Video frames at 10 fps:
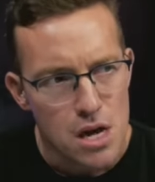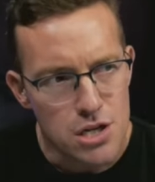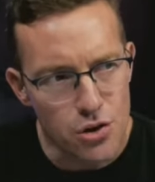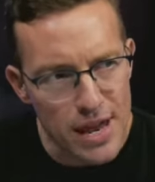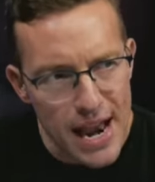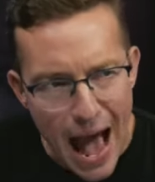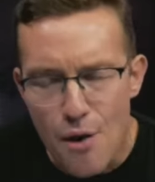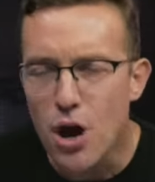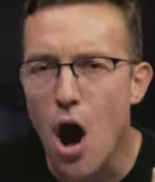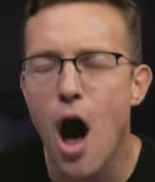So then
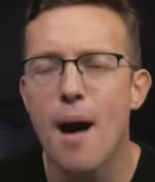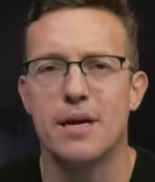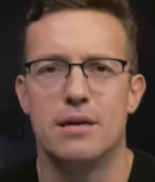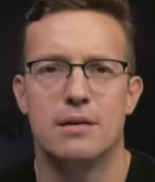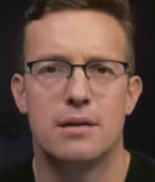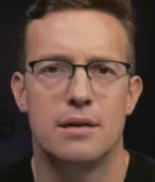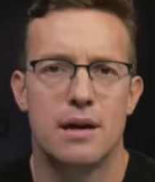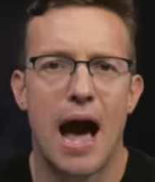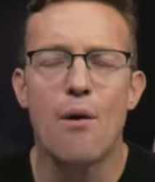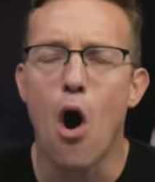how common,
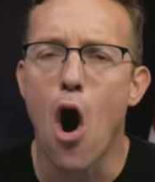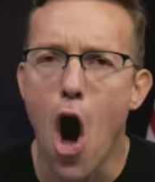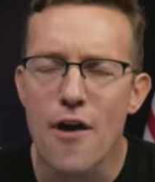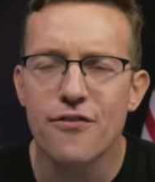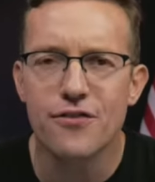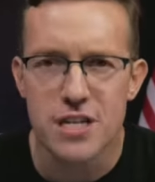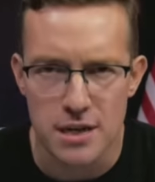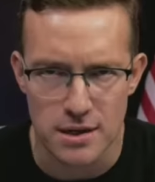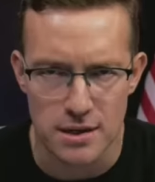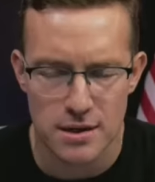how
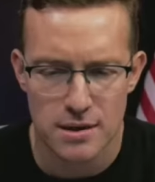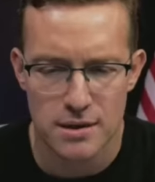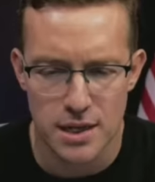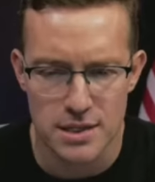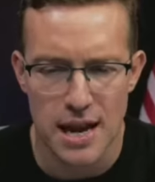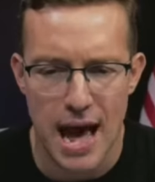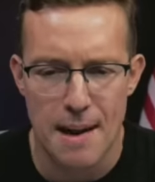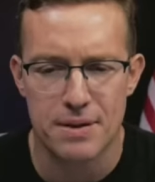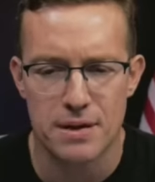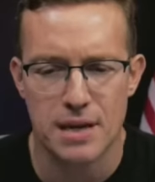often does it
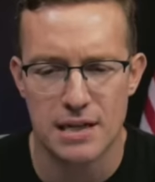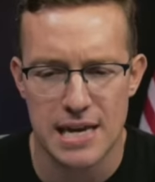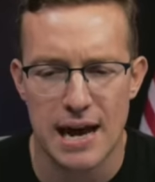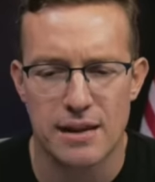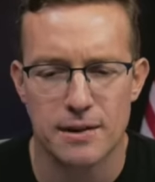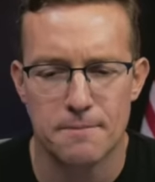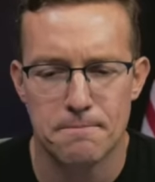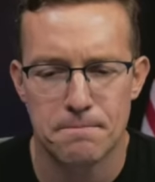happen exactly?